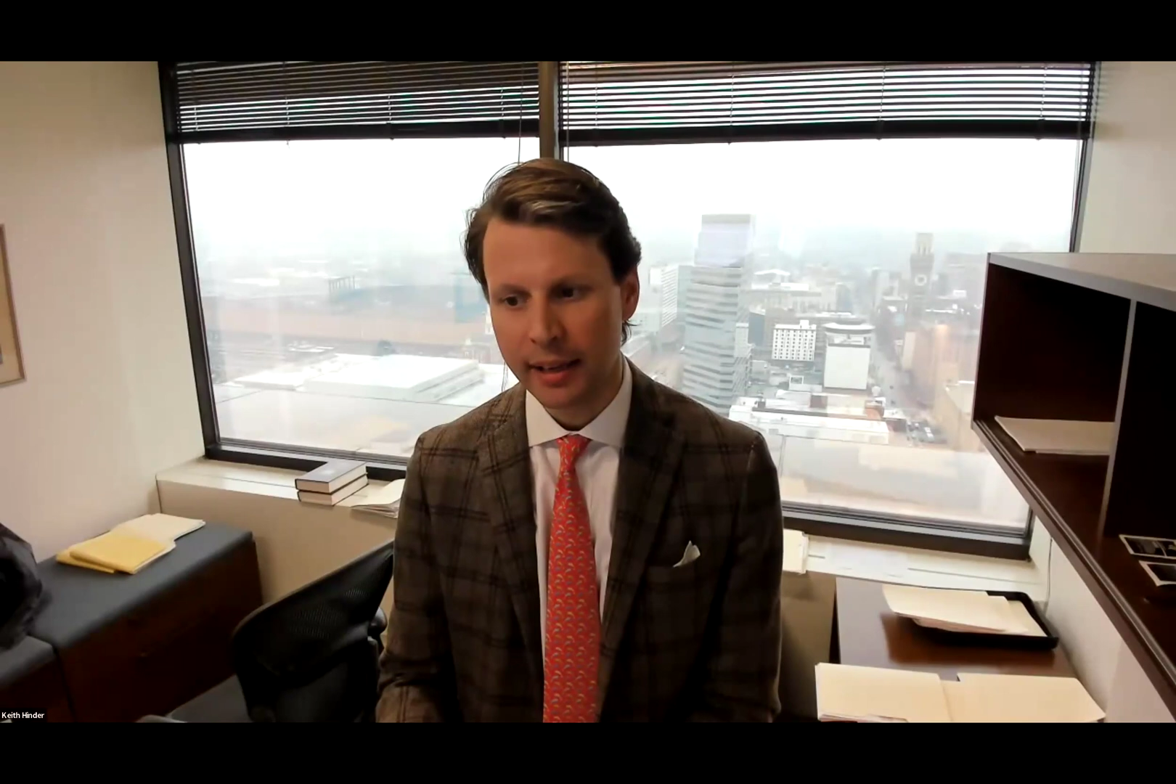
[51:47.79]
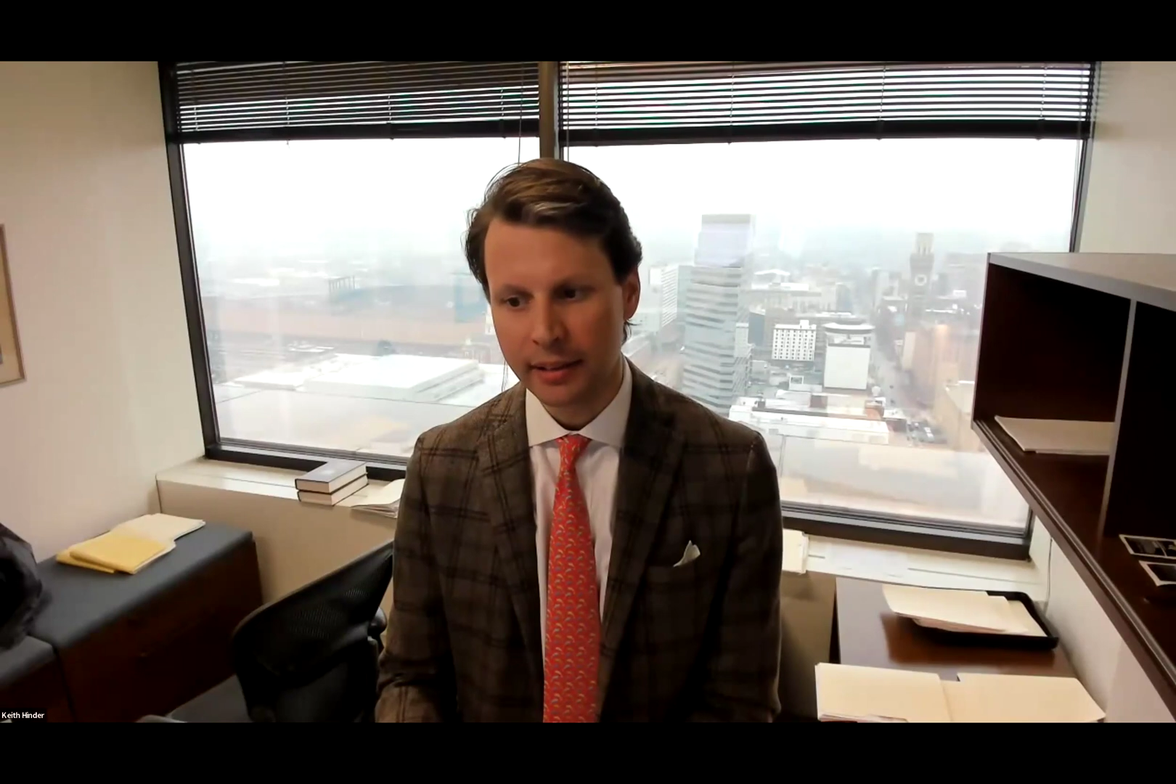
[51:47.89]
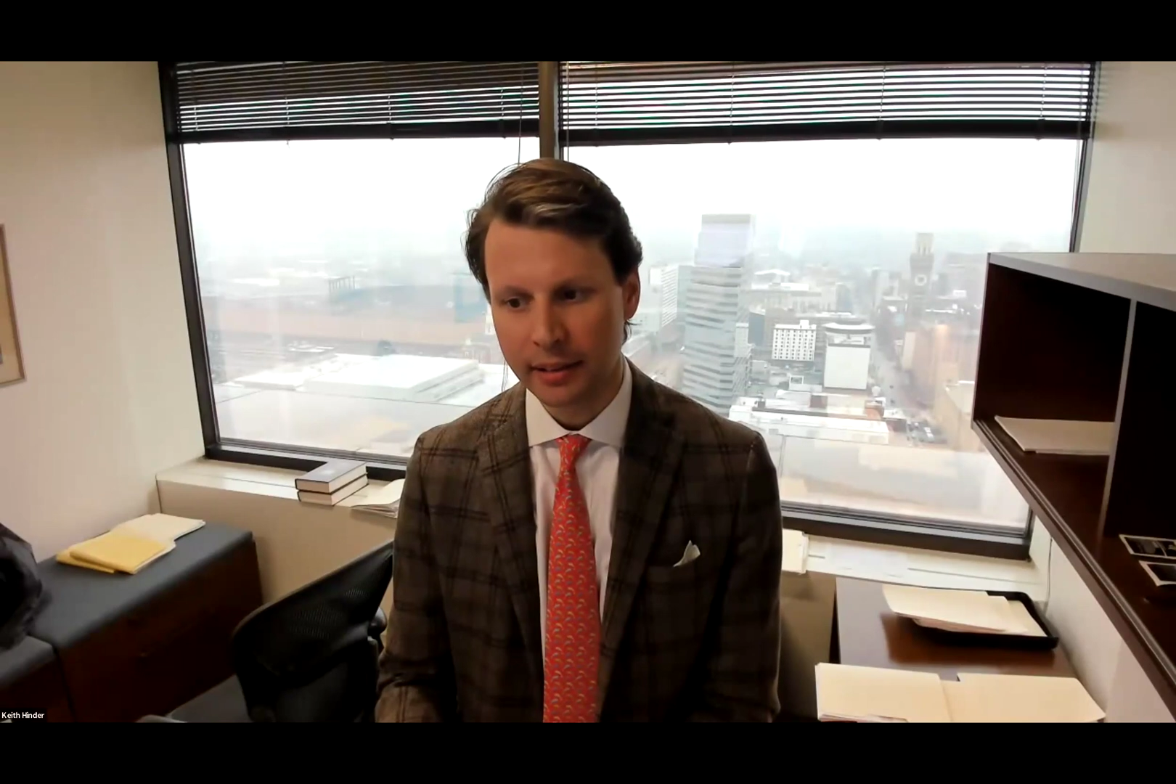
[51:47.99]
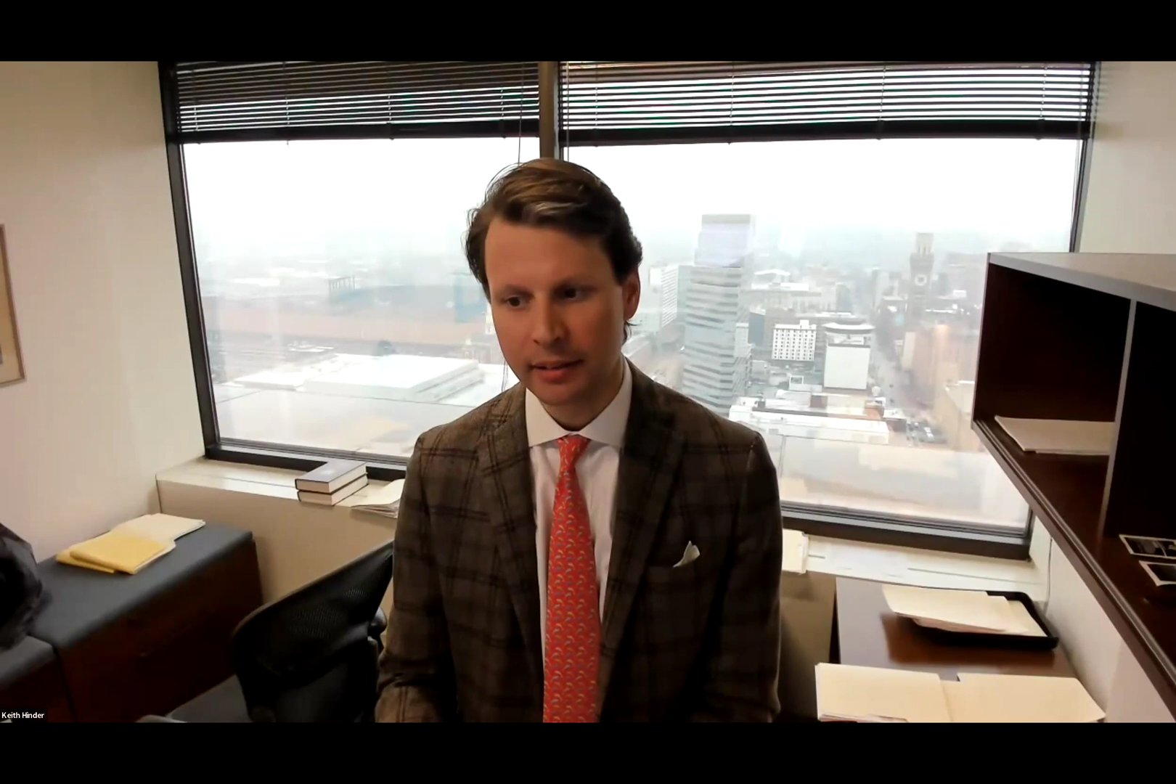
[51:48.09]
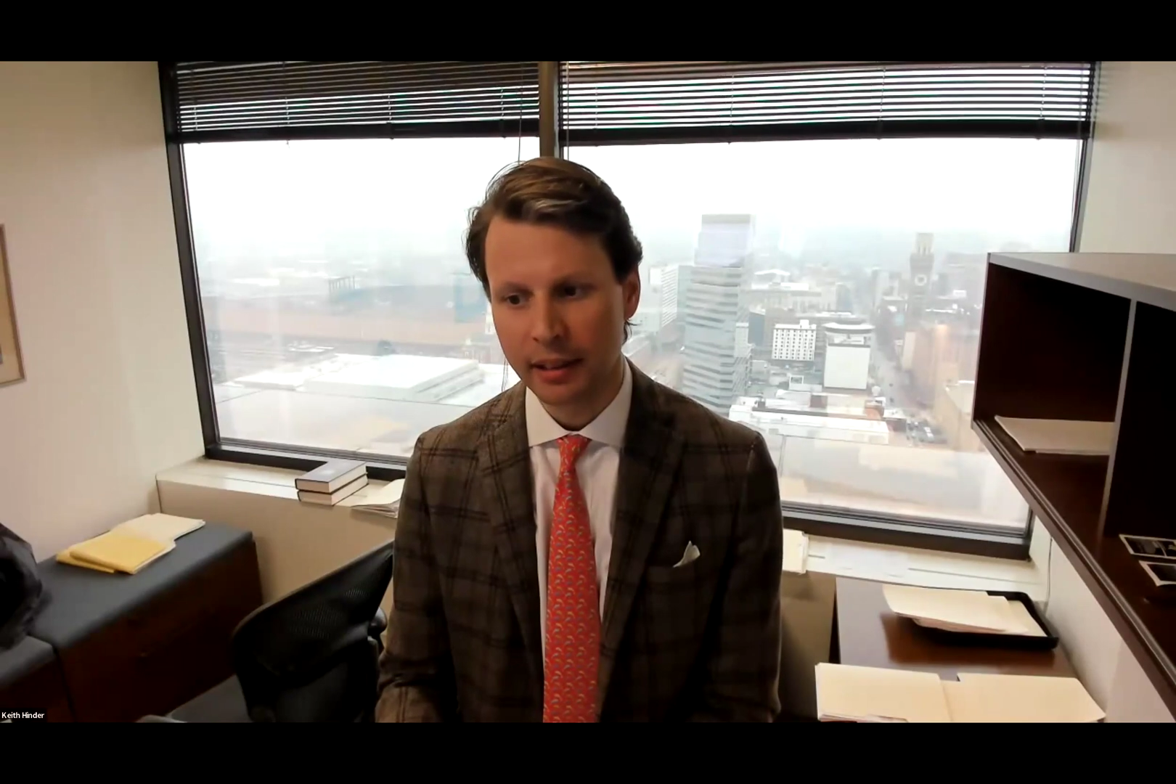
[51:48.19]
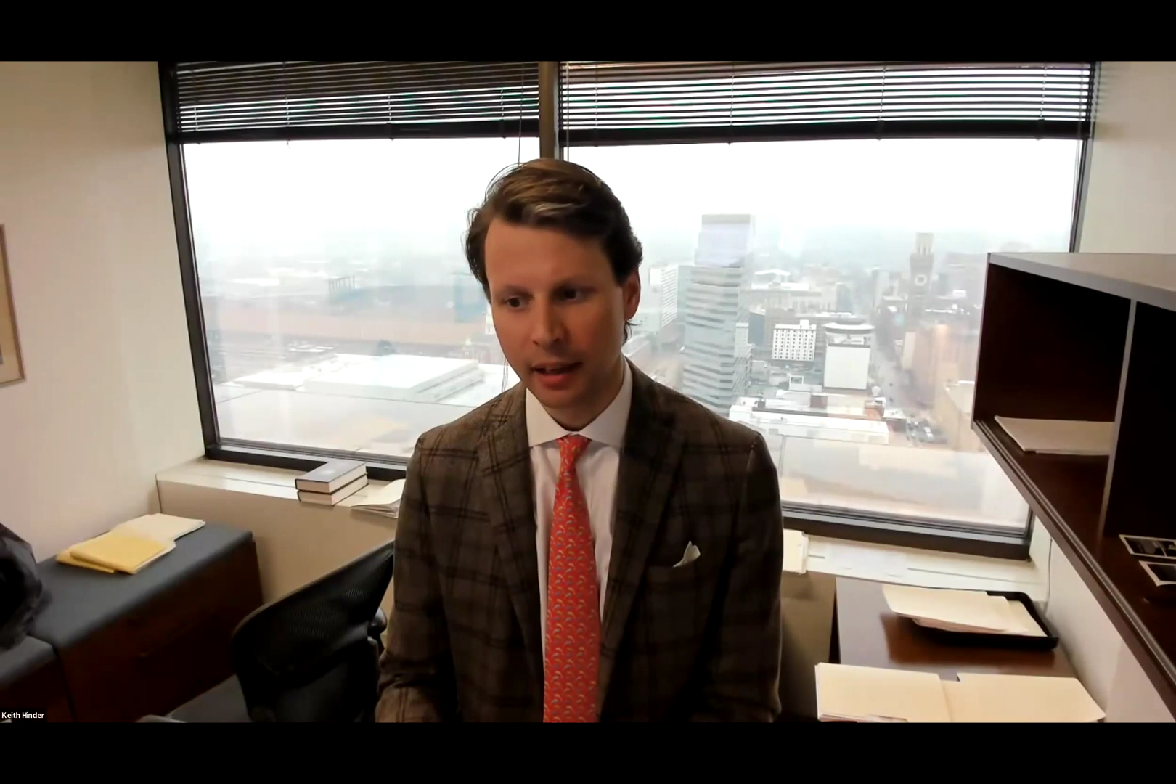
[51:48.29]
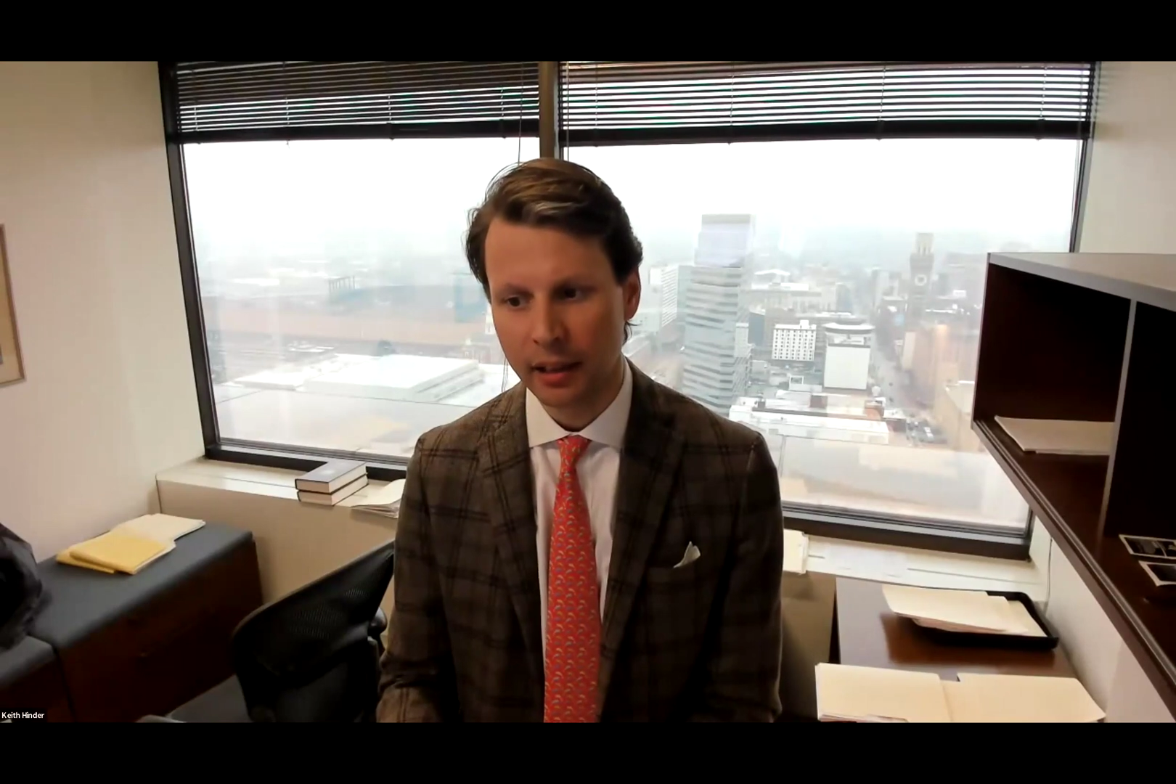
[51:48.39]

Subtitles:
is